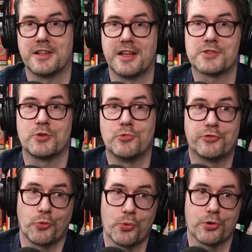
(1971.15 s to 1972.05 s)
and as we
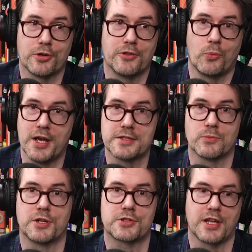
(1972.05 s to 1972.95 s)
move forward, the ways
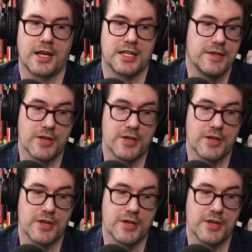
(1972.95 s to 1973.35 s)
in which that,